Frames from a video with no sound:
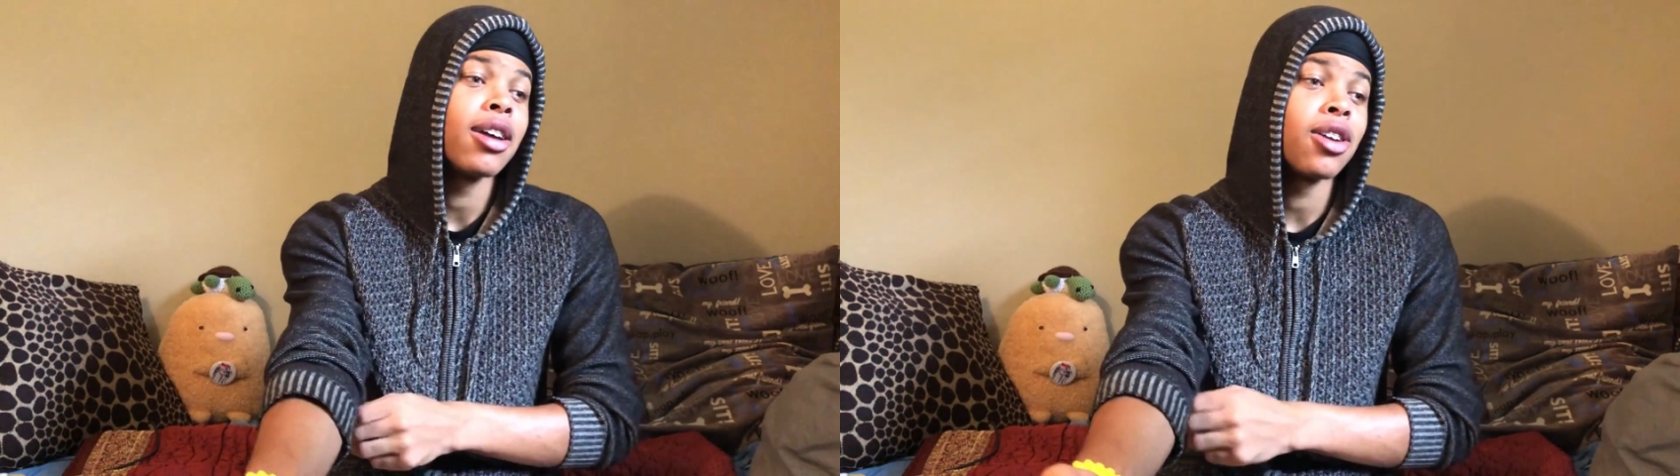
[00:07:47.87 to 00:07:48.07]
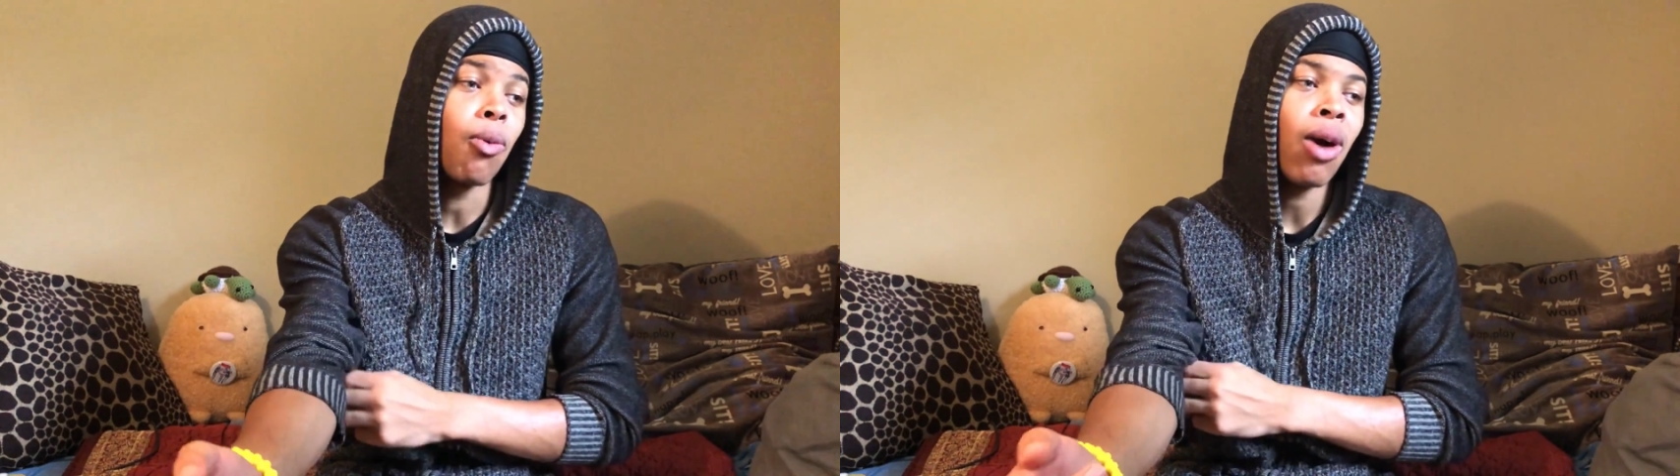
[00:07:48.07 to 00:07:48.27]

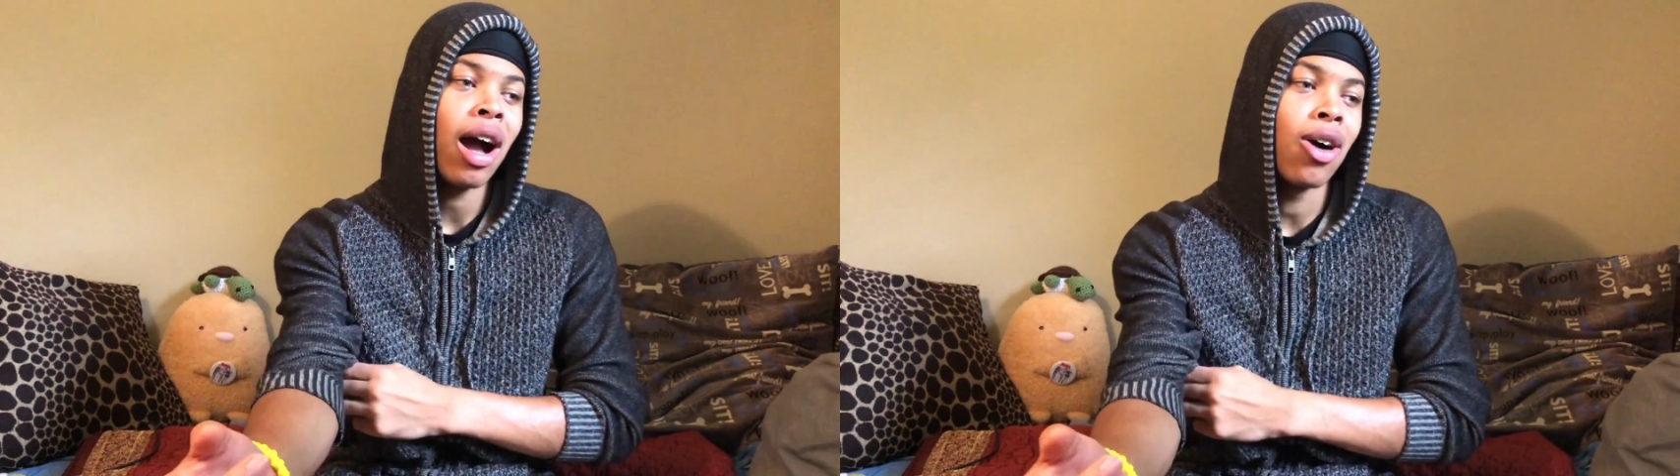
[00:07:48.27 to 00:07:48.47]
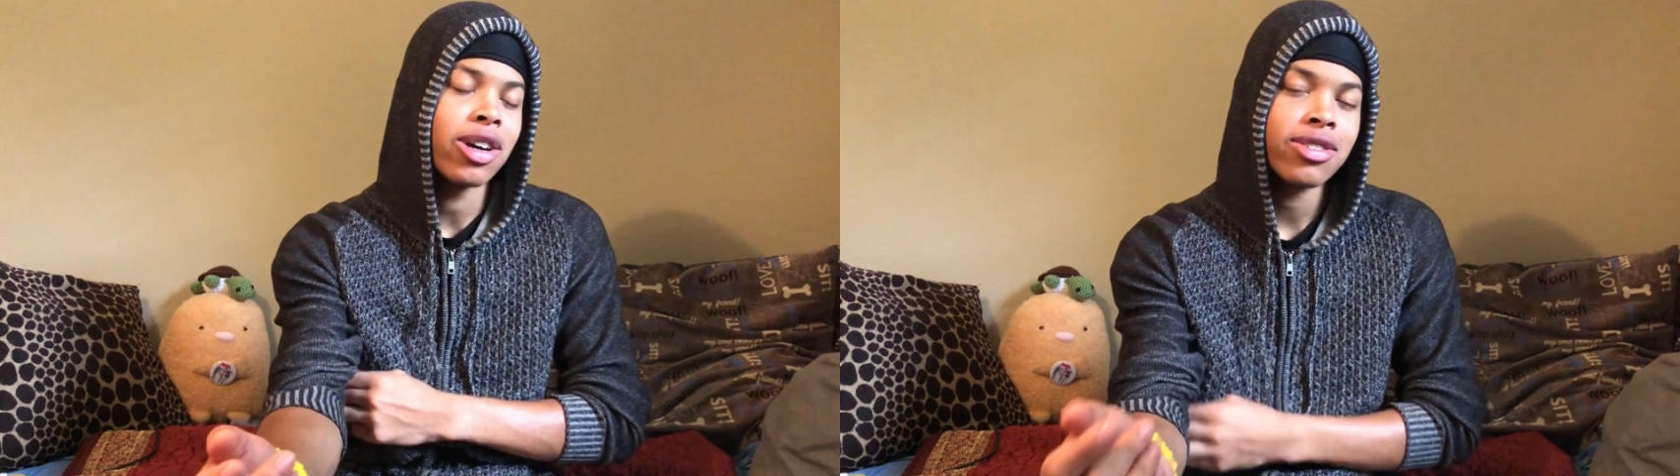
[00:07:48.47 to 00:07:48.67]
in a
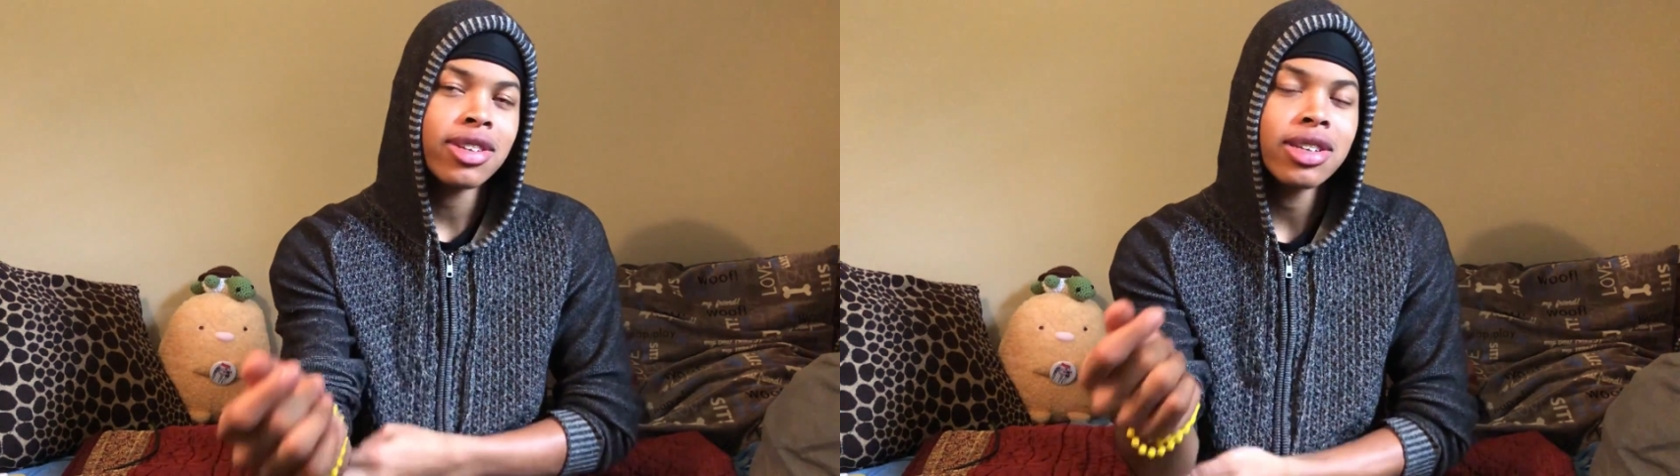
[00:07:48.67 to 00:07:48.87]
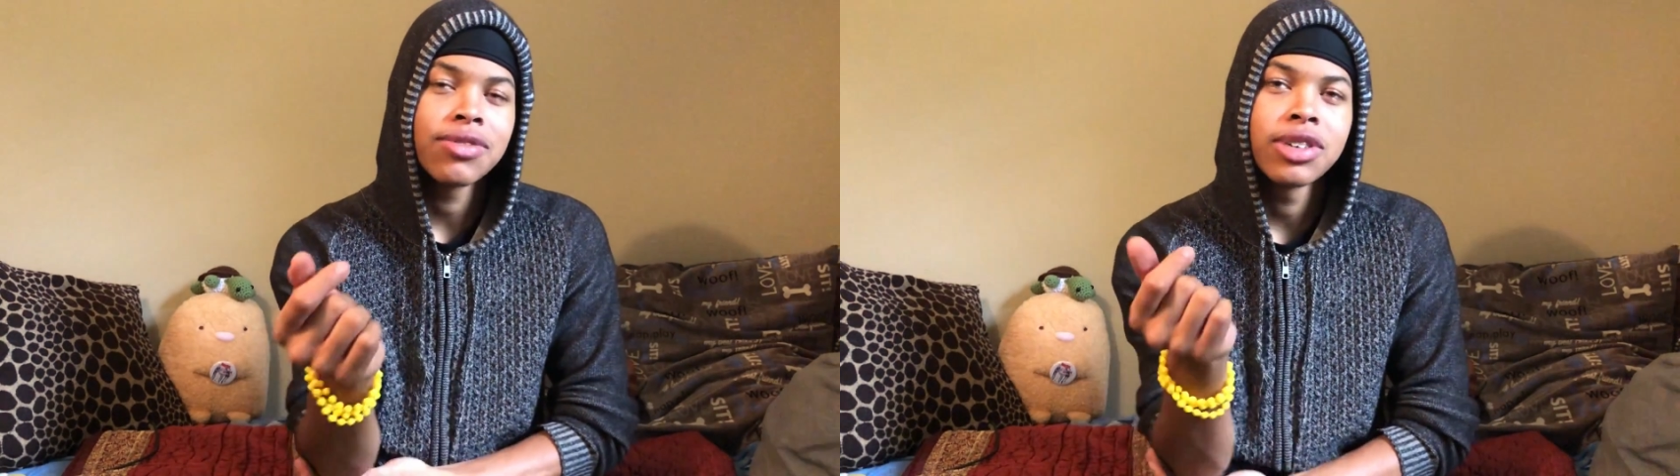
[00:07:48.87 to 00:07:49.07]
while because
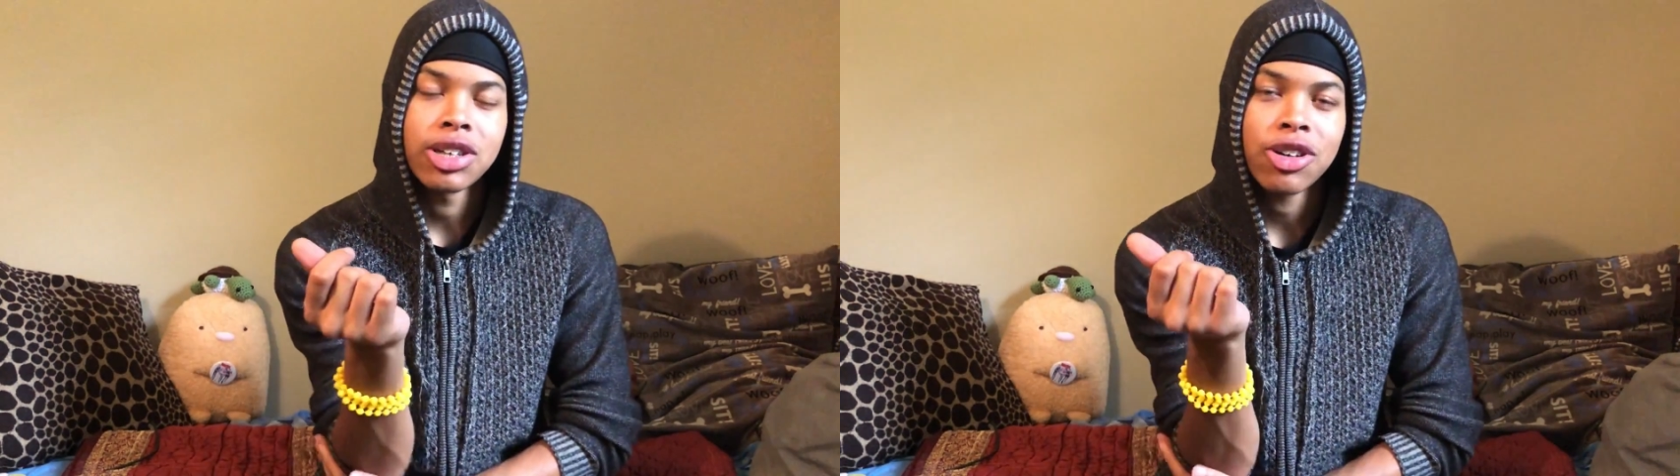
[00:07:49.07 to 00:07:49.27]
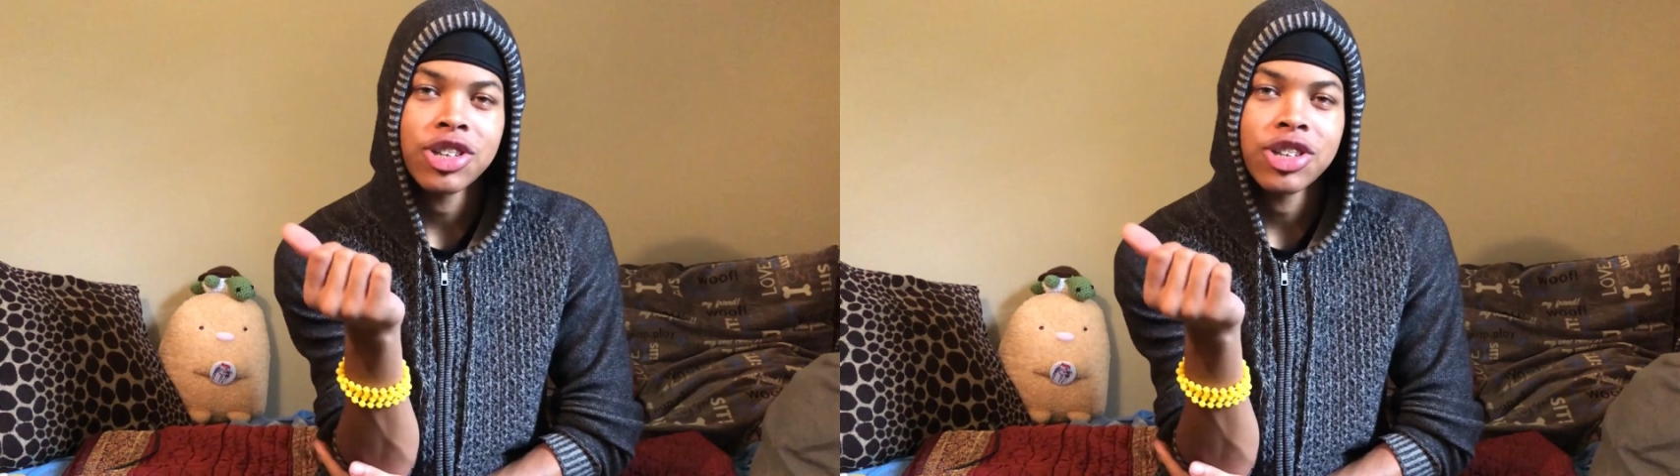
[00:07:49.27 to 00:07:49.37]
he lived in our